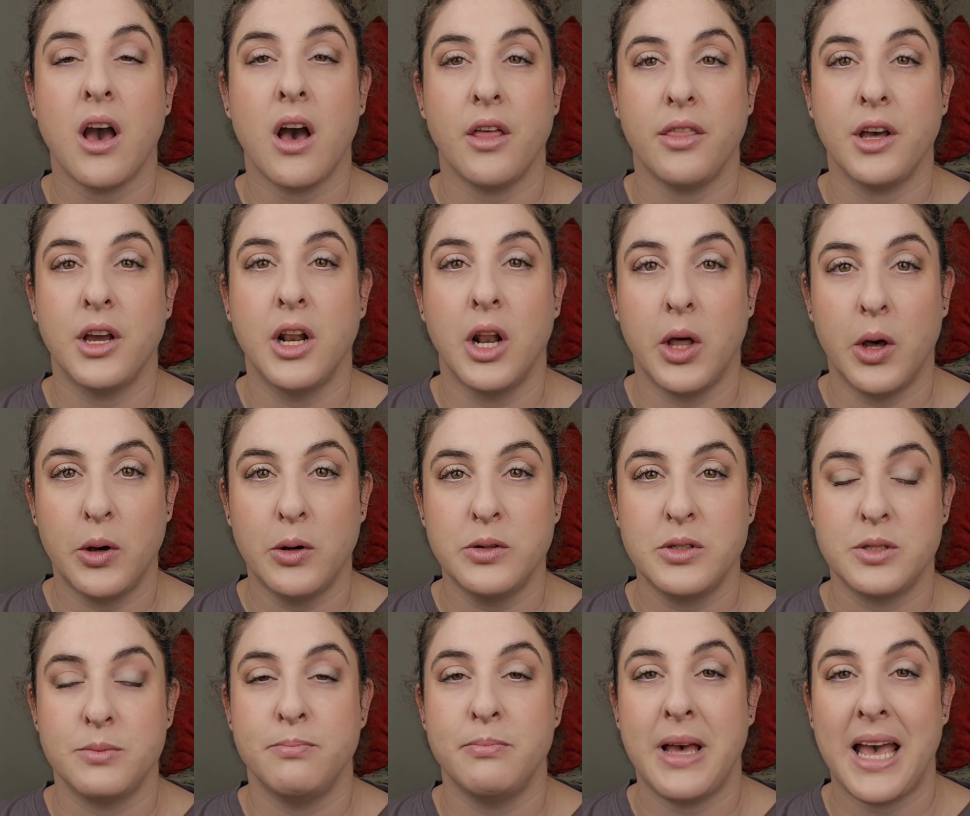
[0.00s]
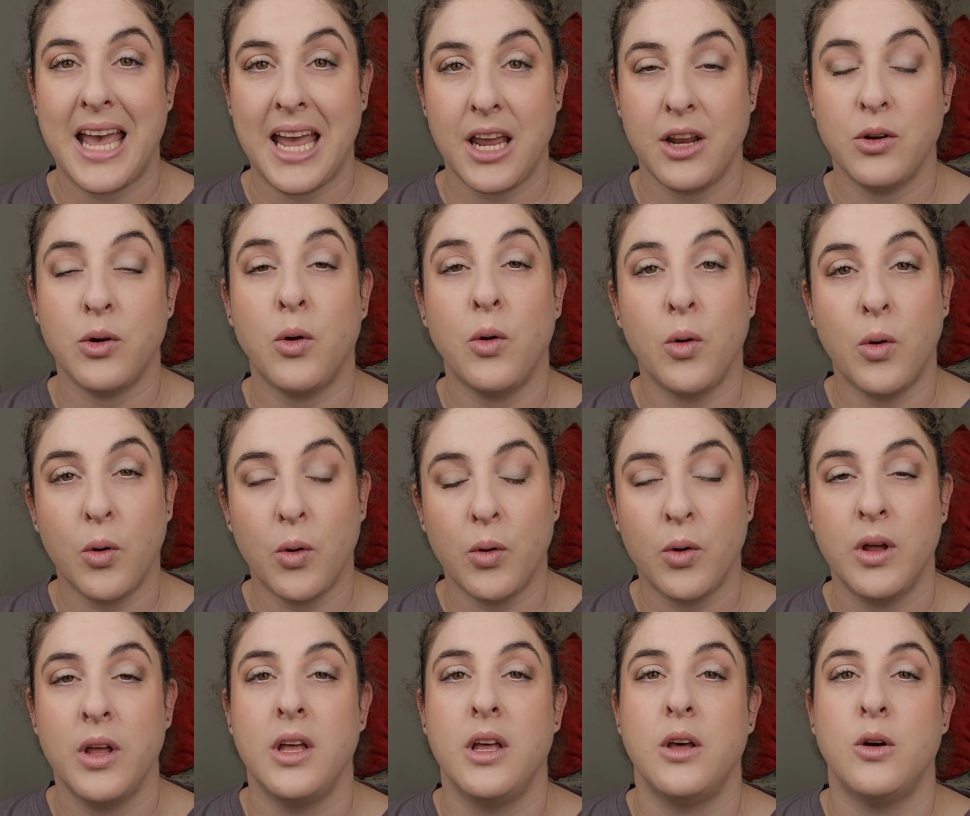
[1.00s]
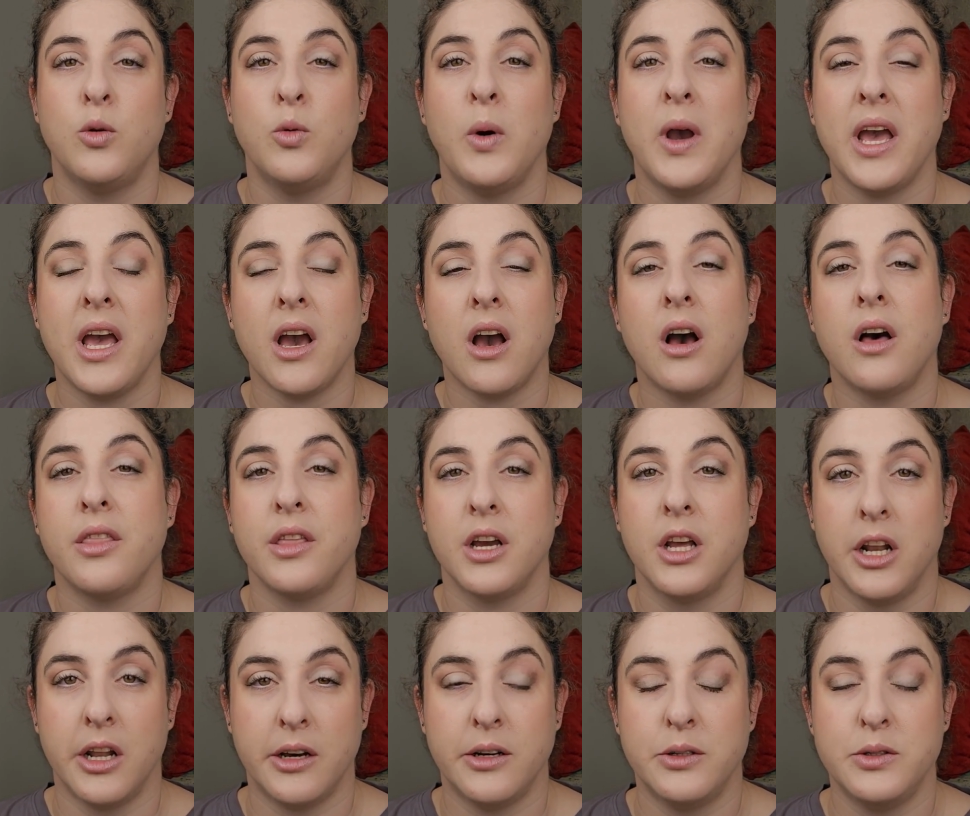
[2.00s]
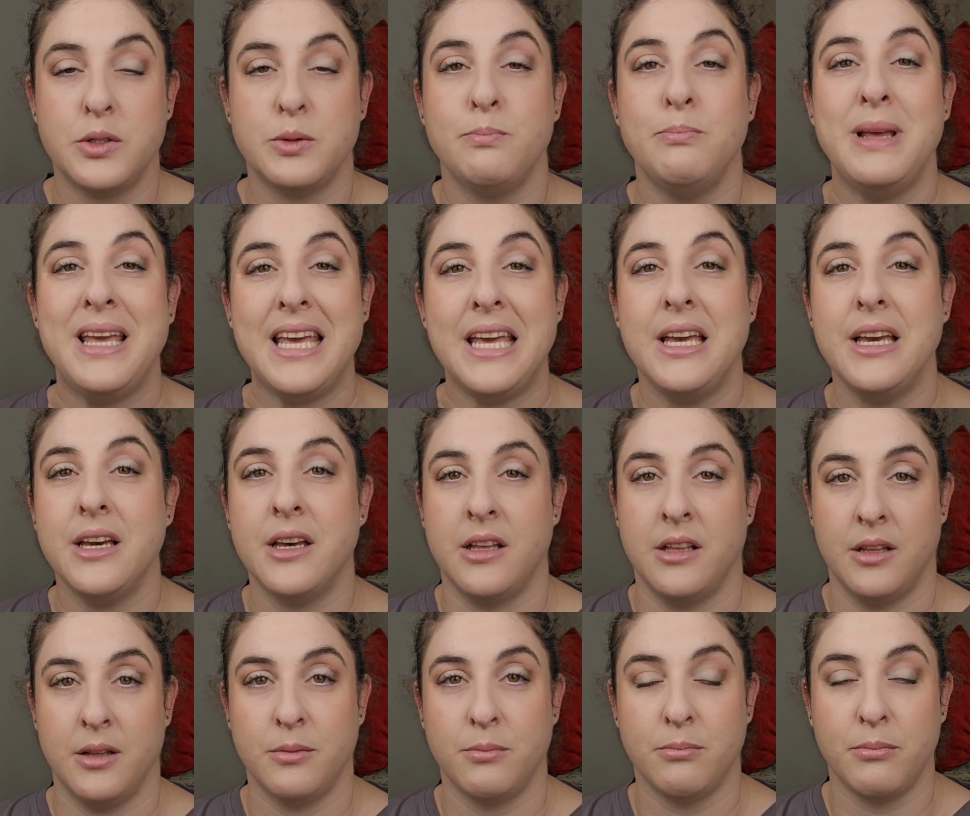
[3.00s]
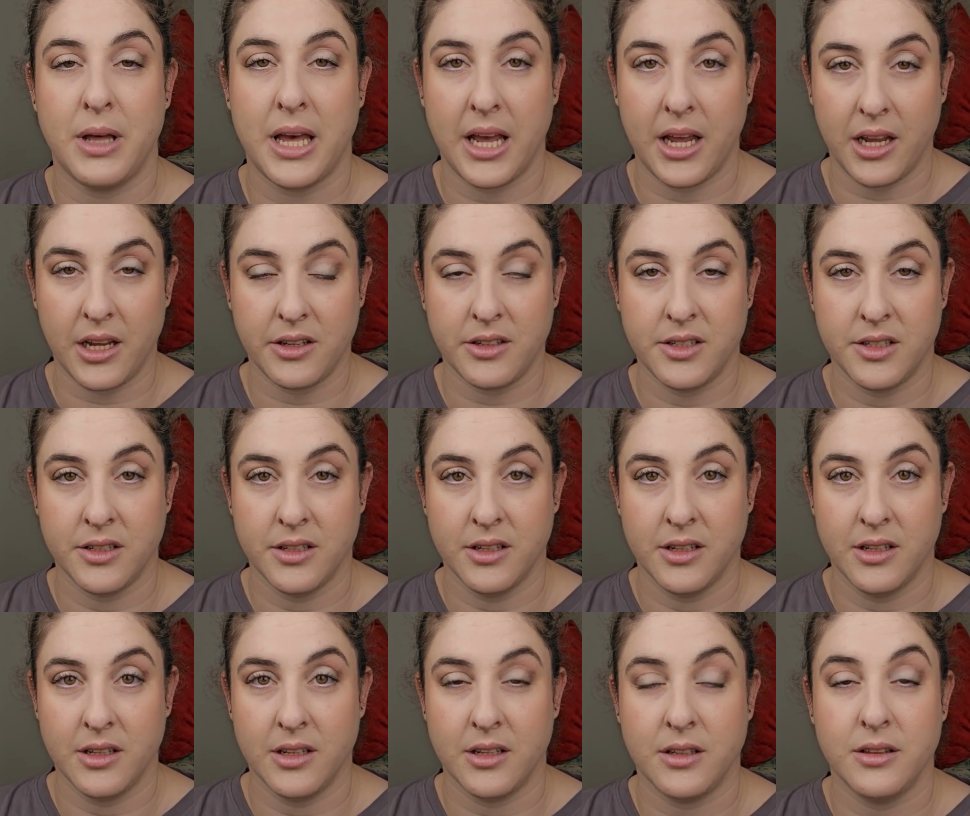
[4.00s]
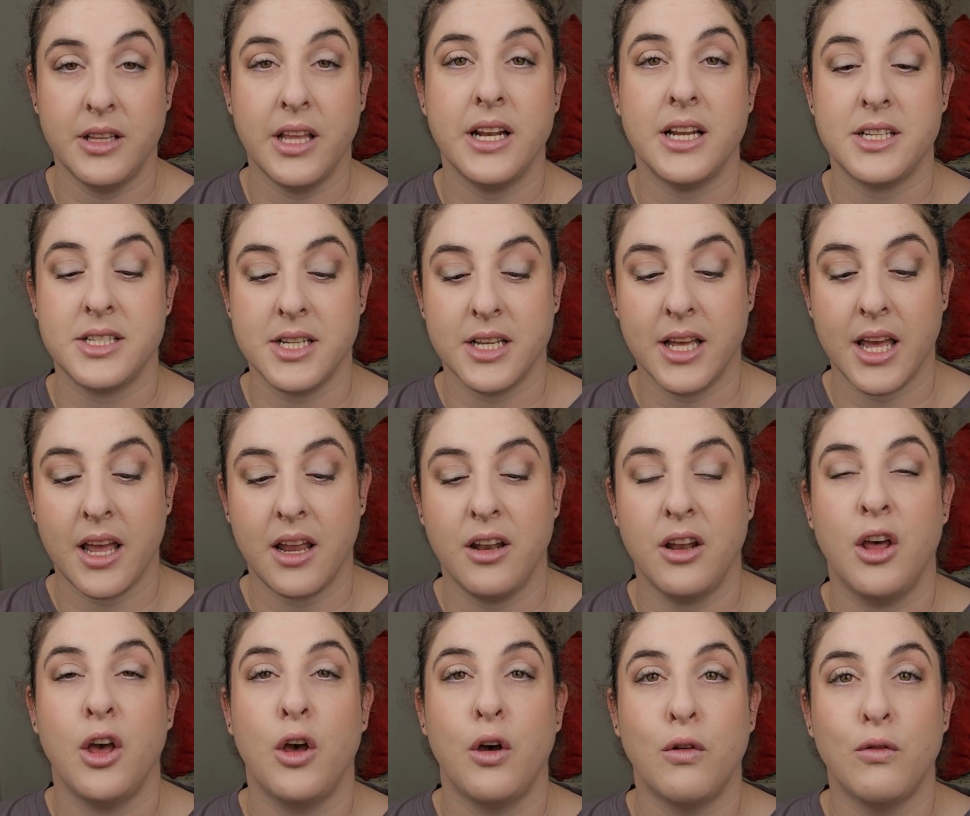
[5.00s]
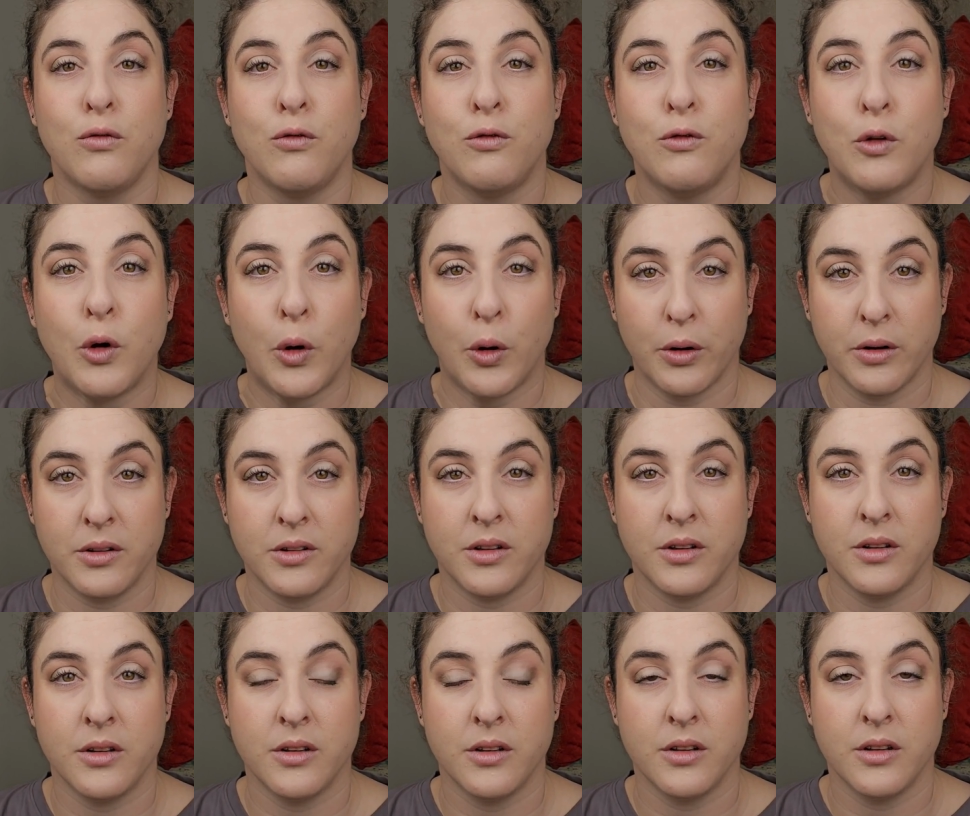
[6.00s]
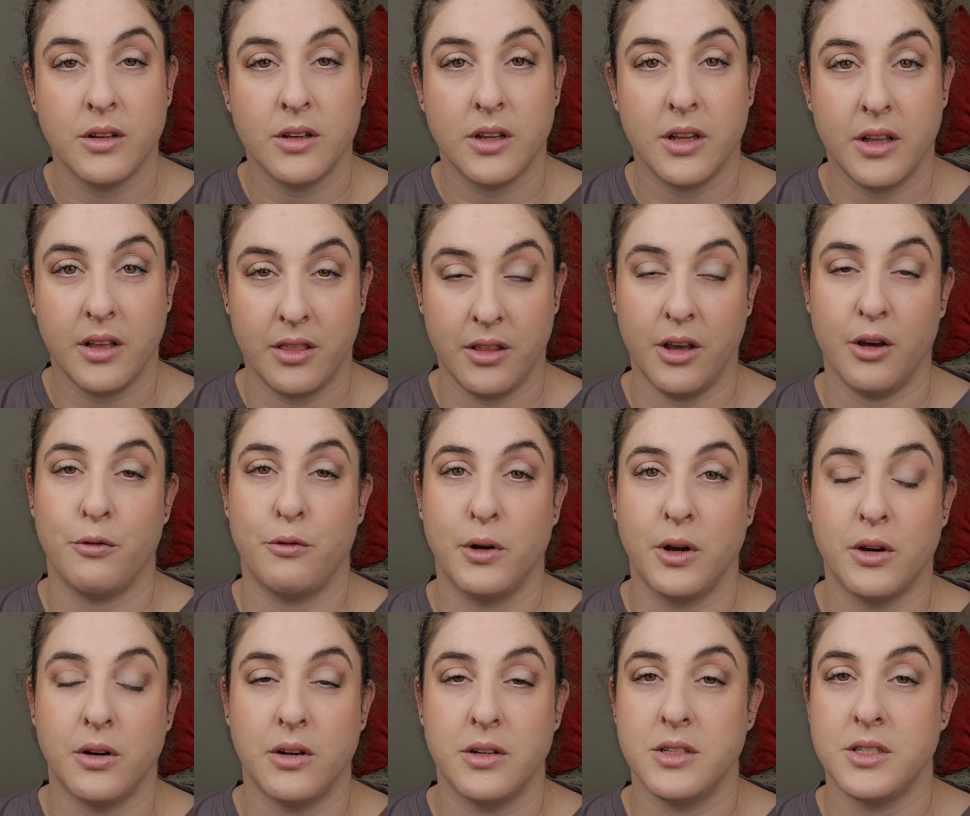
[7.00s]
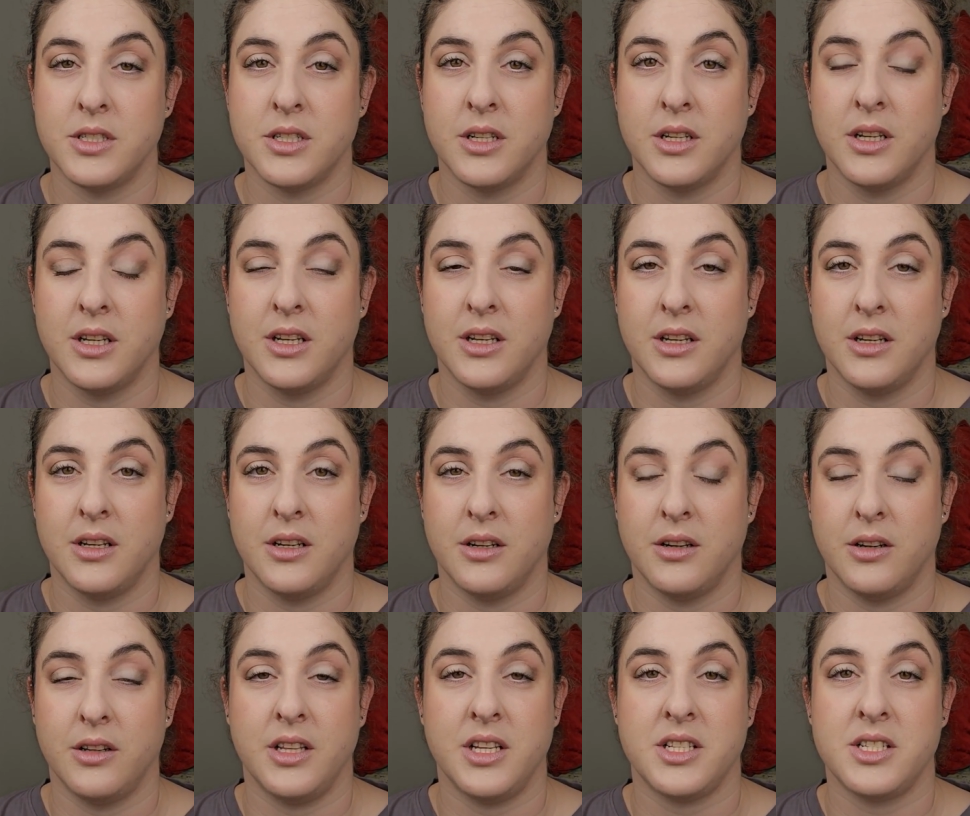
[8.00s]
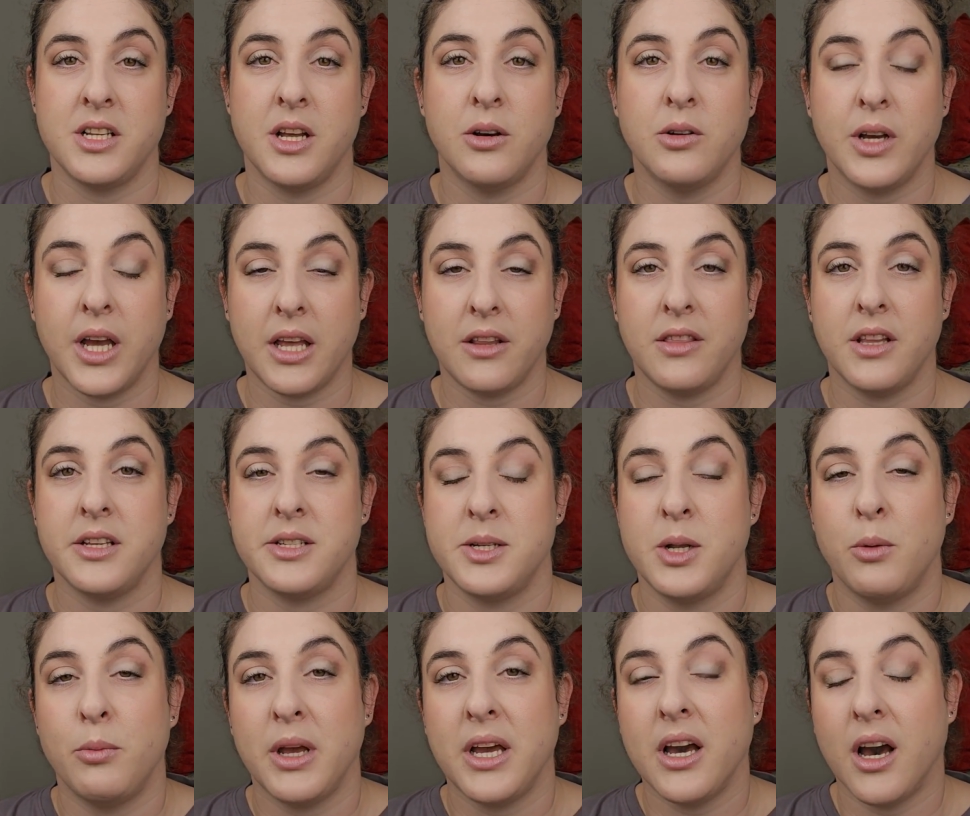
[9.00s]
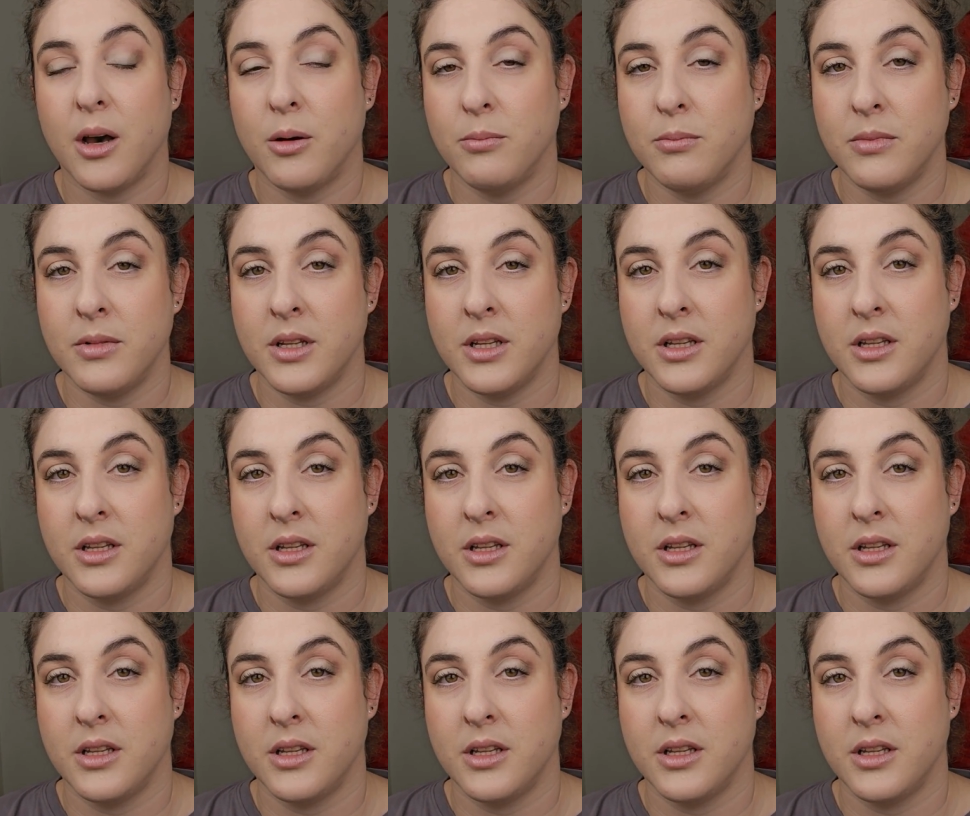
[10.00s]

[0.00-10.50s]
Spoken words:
are the clothes made, or where are the clothes being made? Then it's again word in the Afrikaans. There's no get, there's no become.